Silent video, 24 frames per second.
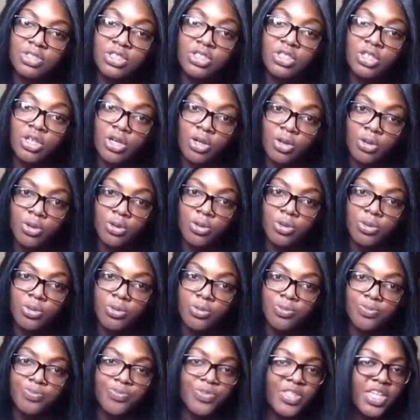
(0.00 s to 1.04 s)
yo.
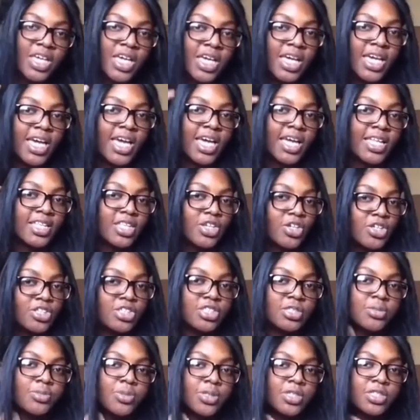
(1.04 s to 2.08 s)
And there are
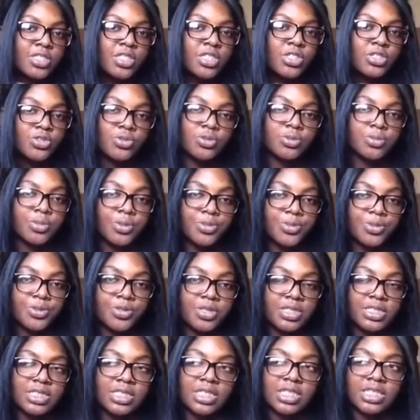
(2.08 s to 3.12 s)
some parts I do remember
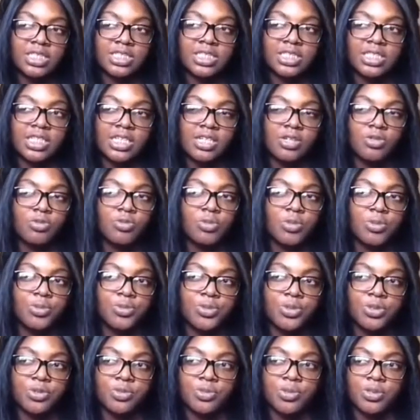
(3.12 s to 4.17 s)
because like I said, I don't remember
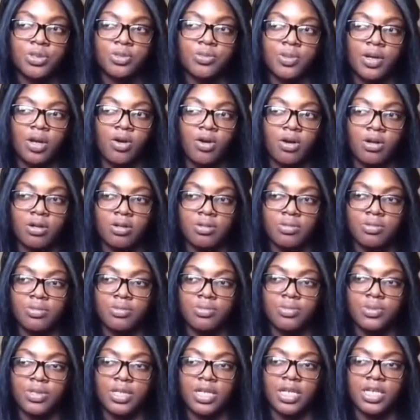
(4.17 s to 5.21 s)
the book by heart,
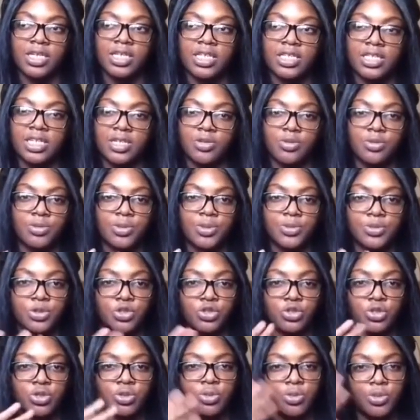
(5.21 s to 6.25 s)
but I can like remember
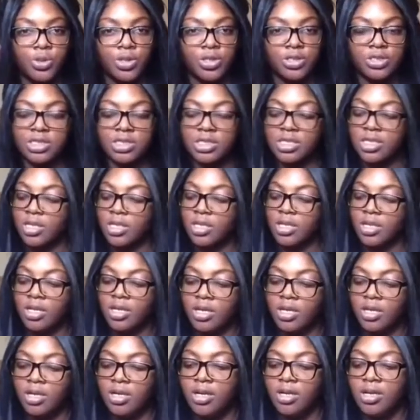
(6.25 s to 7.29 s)
certain parts.
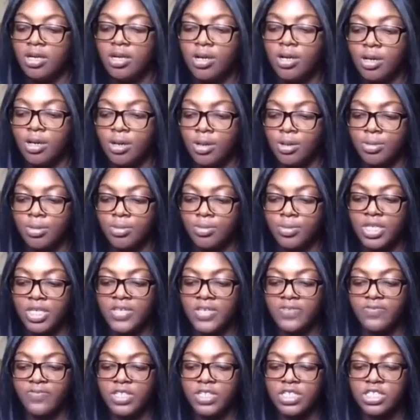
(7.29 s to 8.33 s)

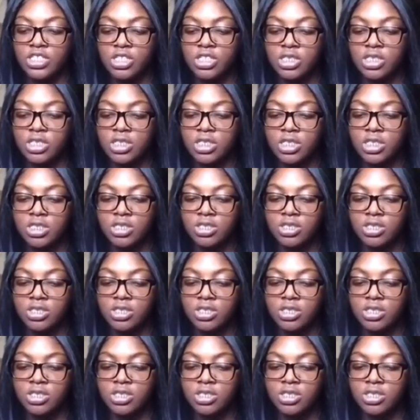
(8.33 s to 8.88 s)
Eventually,